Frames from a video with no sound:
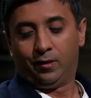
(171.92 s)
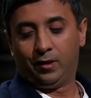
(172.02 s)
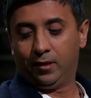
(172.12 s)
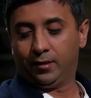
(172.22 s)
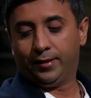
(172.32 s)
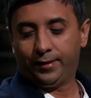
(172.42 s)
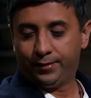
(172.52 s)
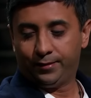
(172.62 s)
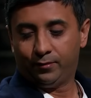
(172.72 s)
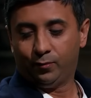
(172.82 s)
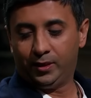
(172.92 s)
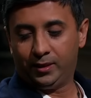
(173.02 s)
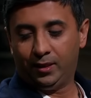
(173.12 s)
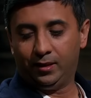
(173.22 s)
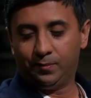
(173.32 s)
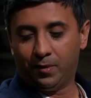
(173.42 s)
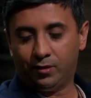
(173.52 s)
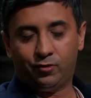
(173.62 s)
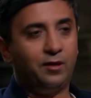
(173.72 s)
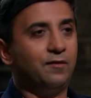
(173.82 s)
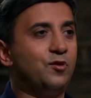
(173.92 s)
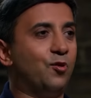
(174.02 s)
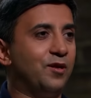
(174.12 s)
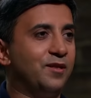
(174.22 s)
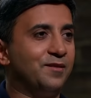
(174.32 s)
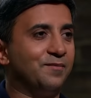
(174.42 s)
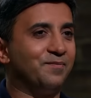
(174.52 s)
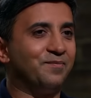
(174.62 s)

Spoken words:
well, look, whisky is my drink of choice.